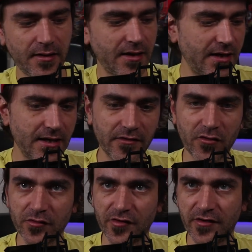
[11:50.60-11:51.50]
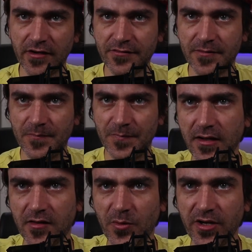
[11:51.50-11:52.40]
let's hold shift.
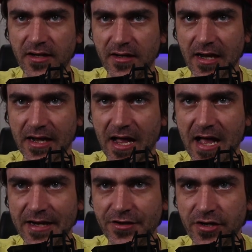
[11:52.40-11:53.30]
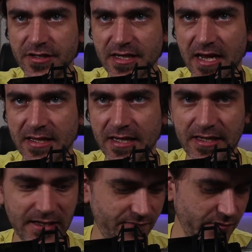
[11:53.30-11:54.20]
Let's put in like a high note, and then
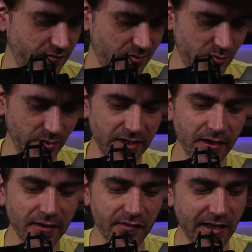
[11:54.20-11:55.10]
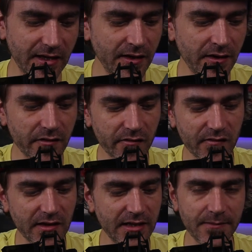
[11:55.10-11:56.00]
here, for example, we can say
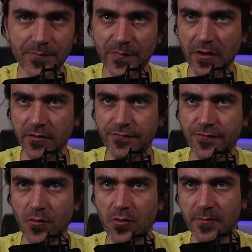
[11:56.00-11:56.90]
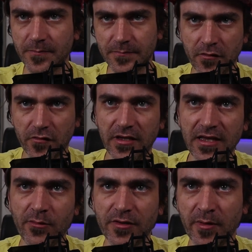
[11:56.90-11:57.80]
C04. So
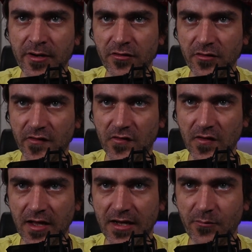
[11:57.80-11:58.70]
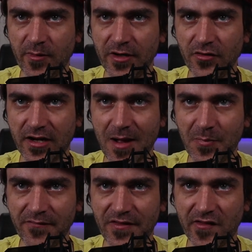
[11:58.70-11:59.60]
here what we want to do is, we want to do a
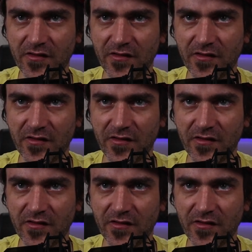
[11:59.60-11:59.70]
couple of these